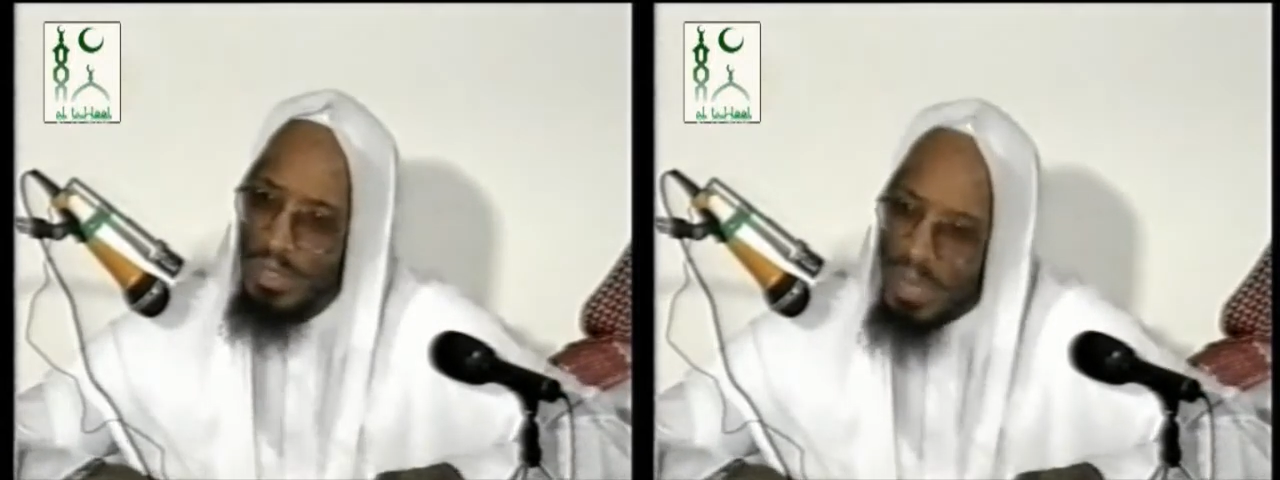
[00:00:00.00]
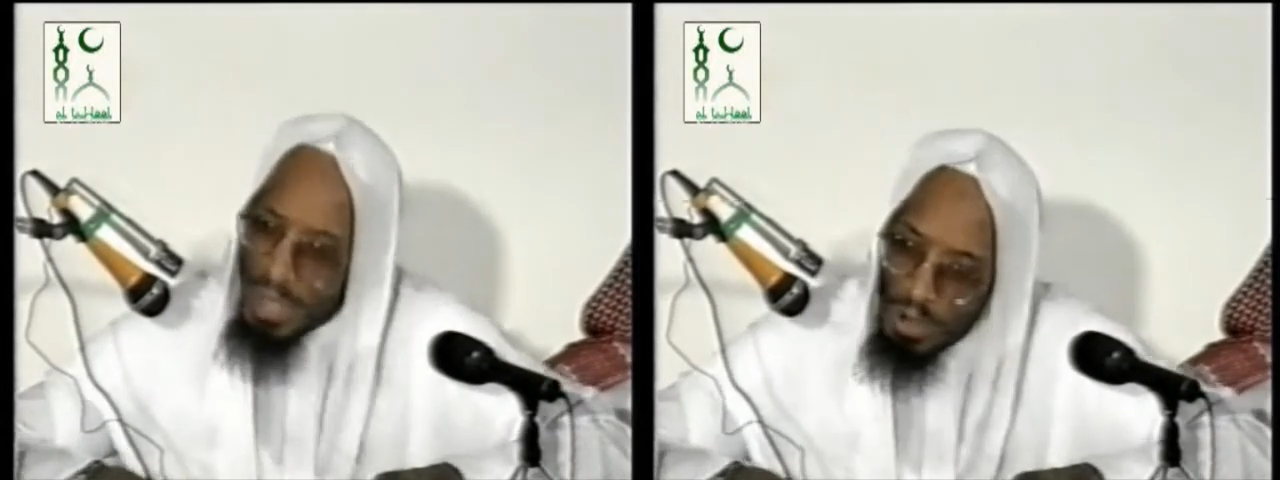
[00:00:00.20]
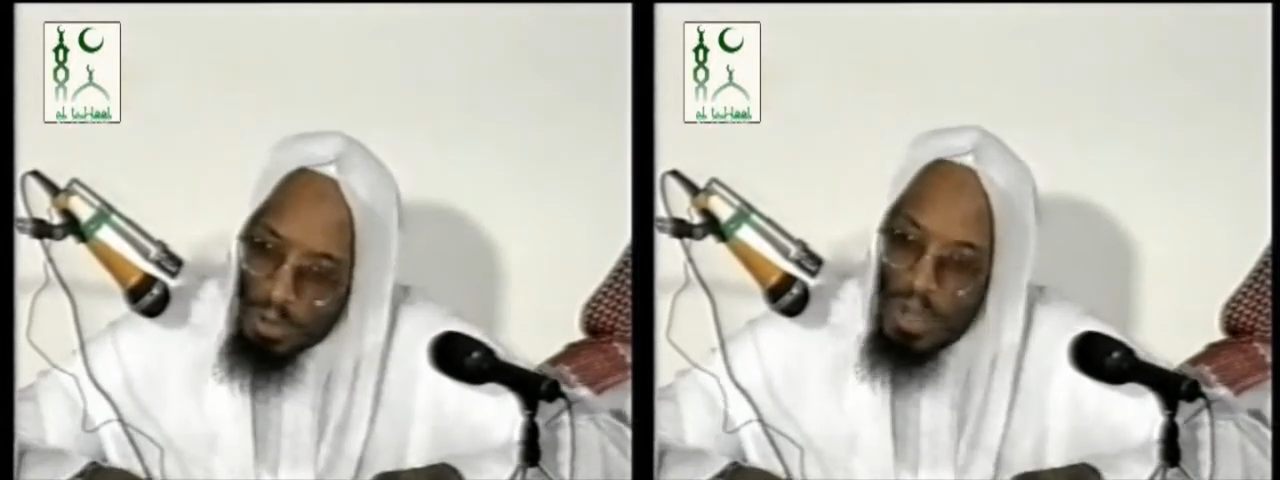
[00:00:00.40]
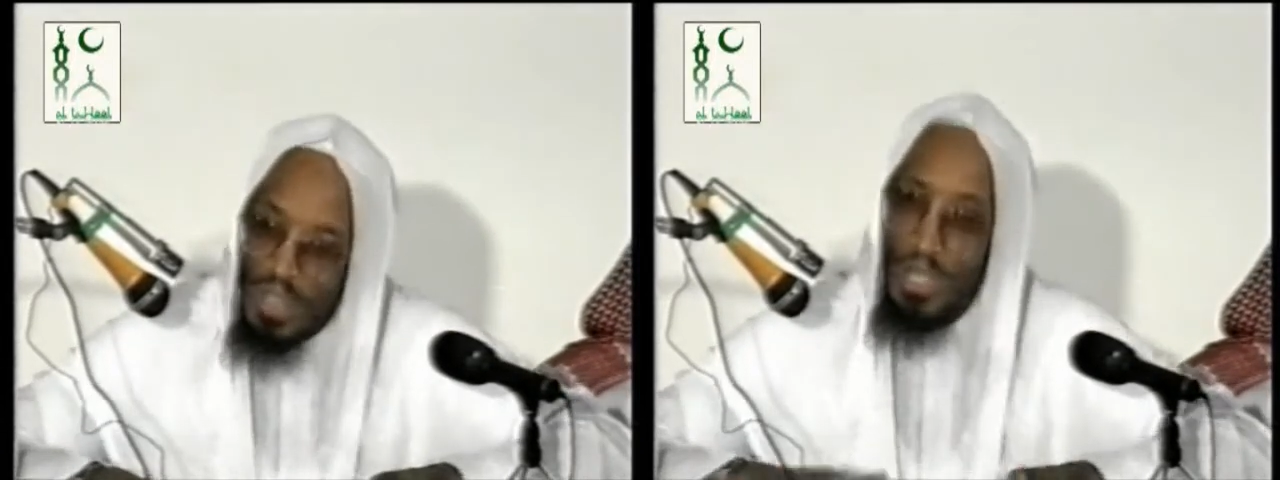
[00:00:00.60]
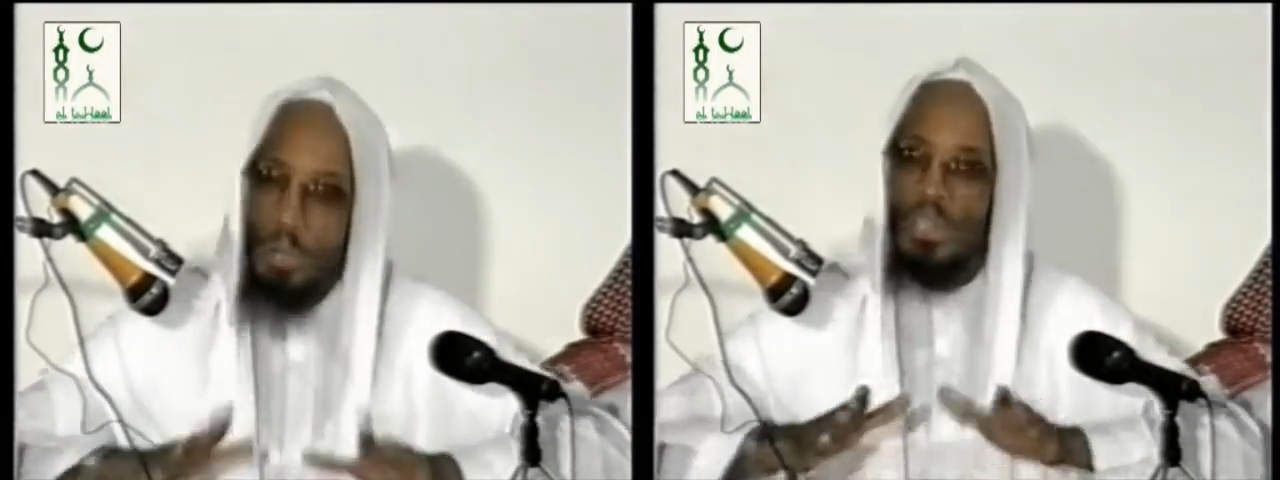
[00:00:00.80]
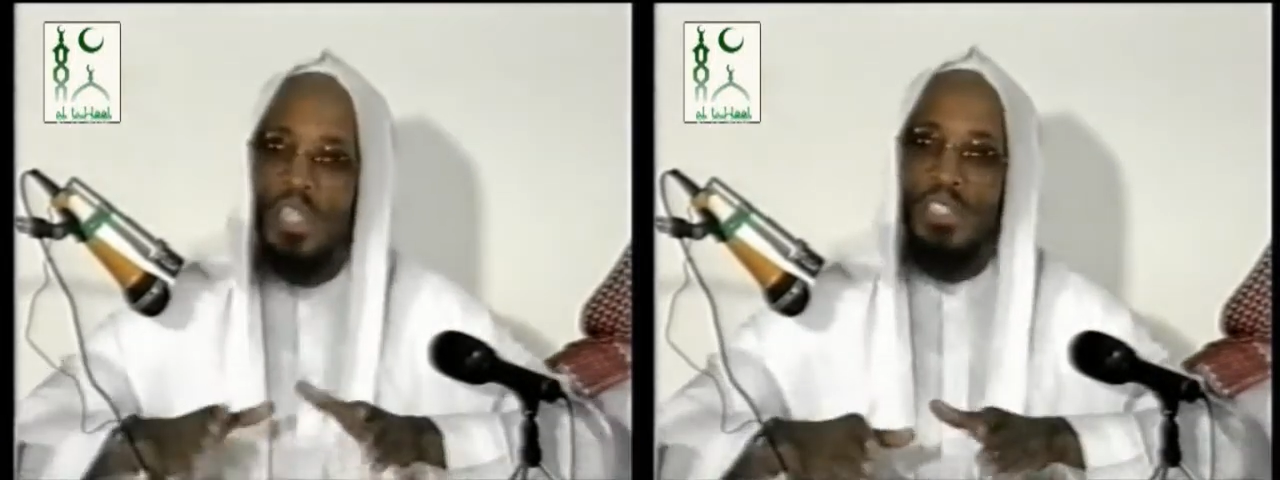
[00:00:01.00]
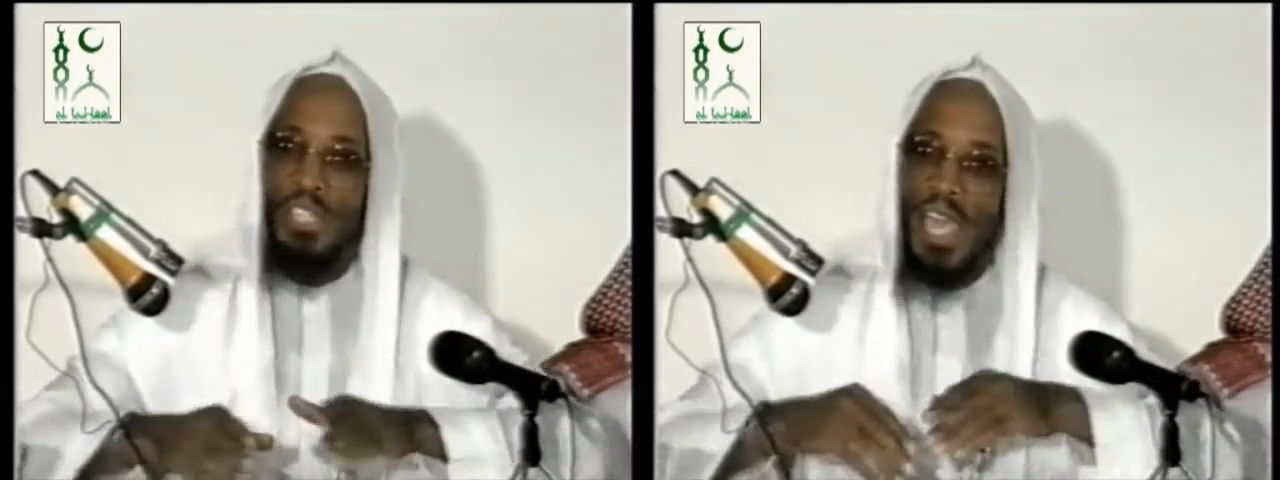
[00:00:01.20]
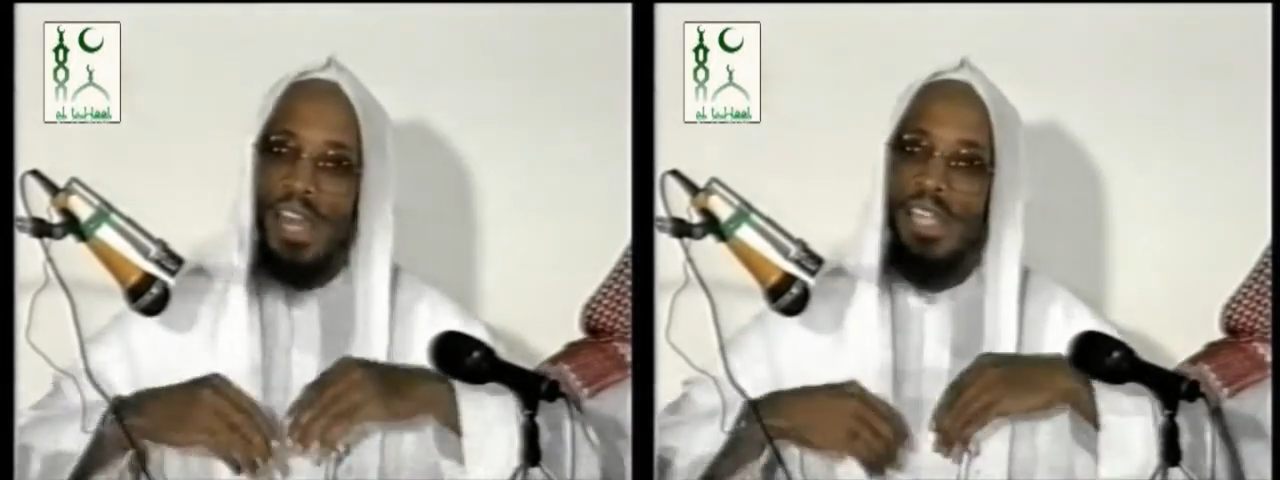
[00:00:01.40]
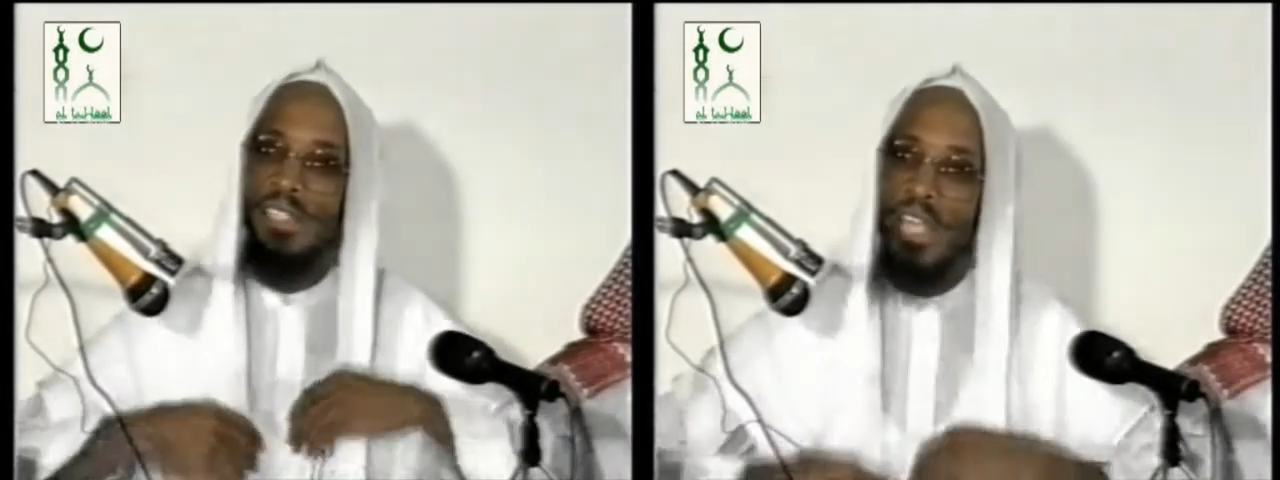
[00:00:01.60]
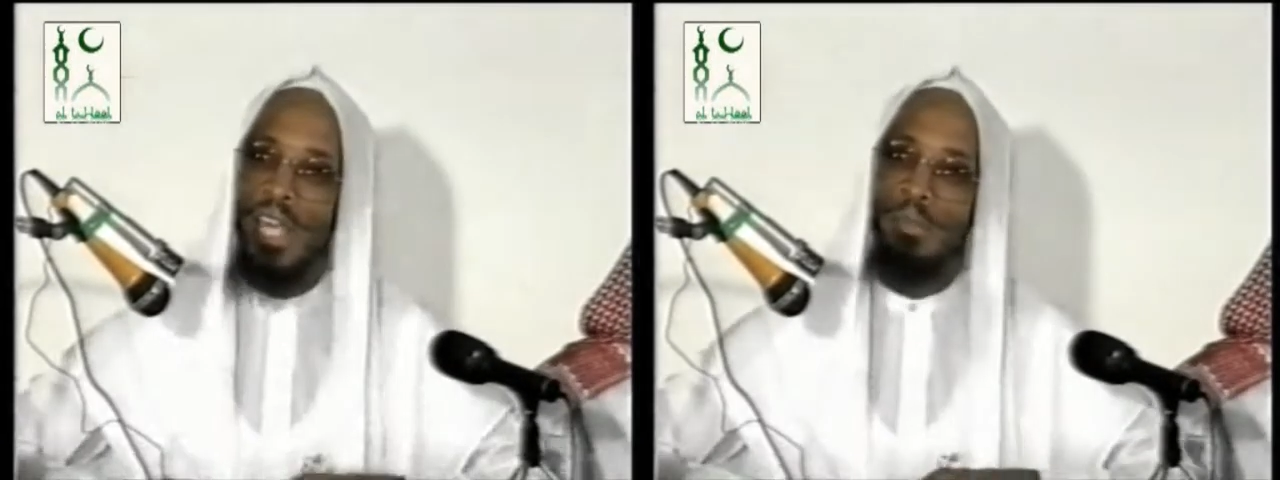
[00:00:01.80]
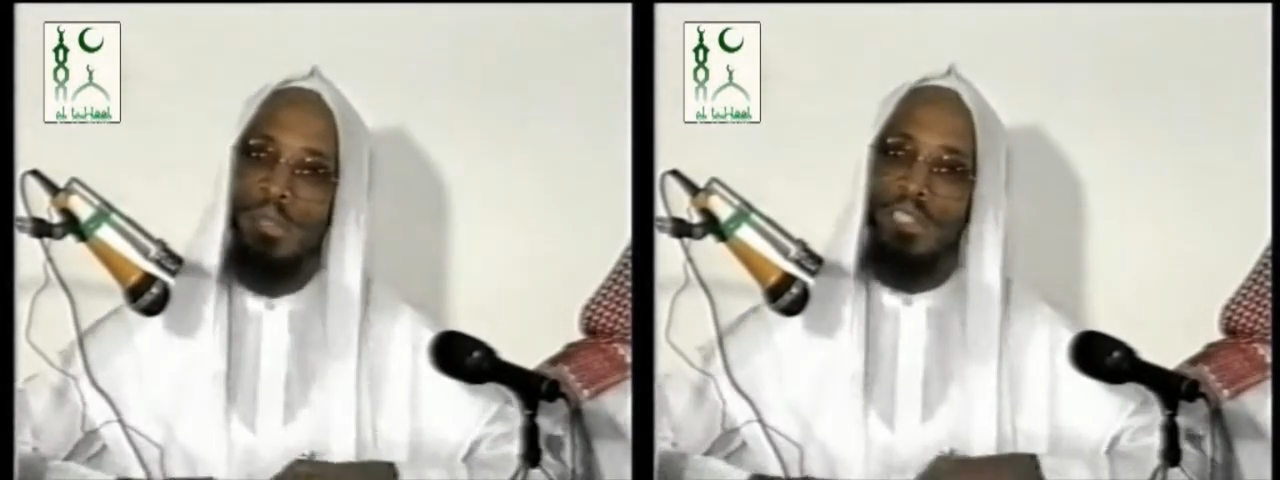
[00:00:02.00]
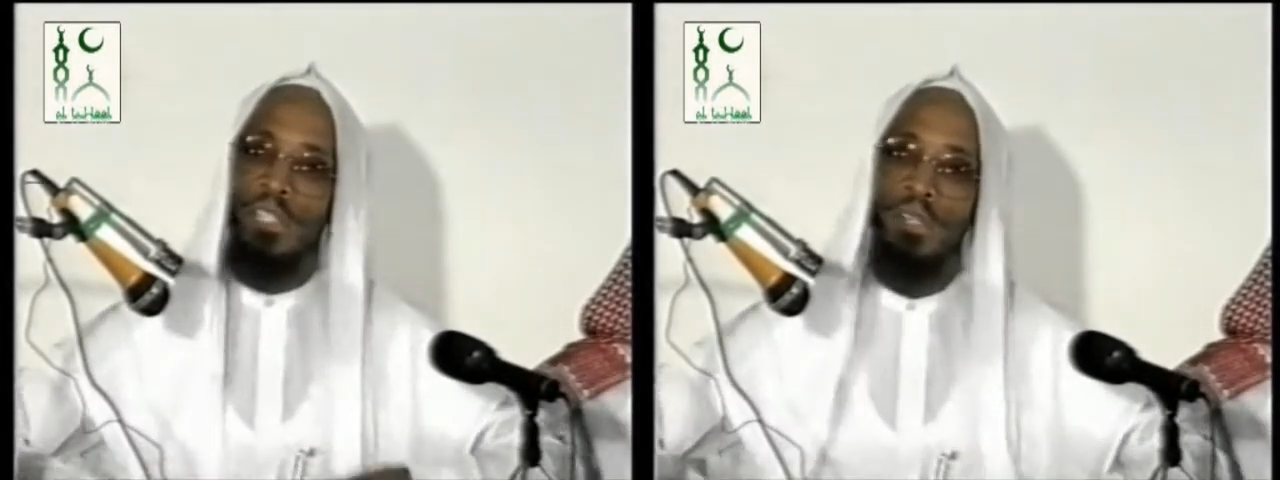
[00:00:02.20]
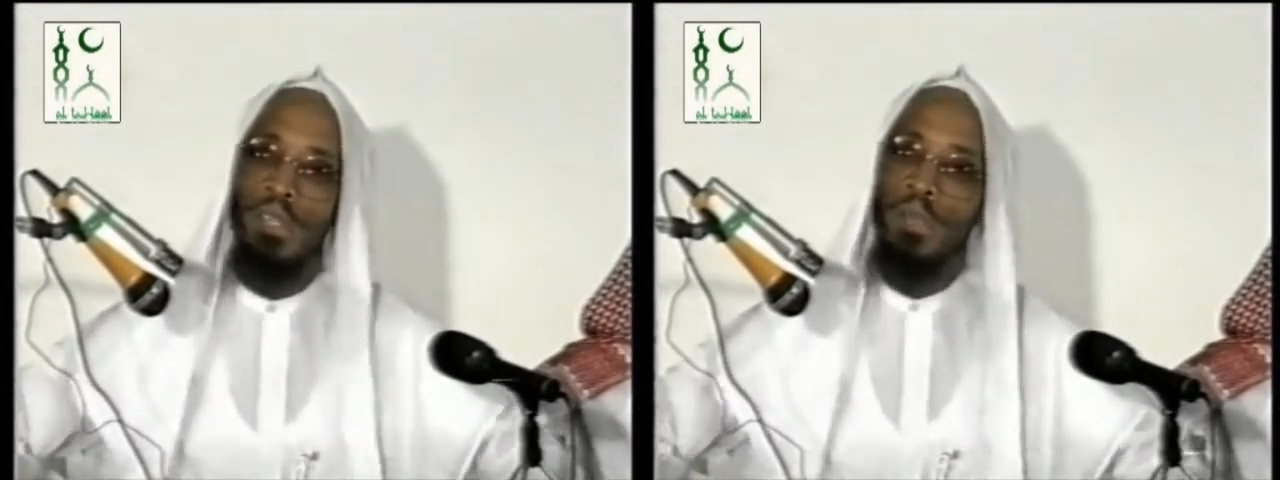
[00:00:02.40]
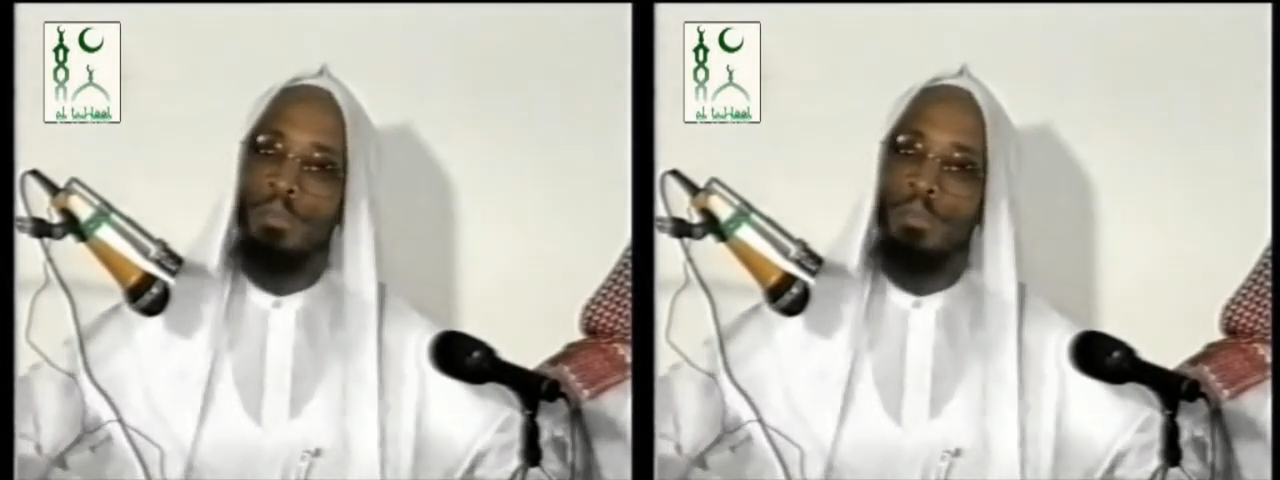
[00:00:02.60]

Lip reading: No. Go to the tailor and tell him, listen,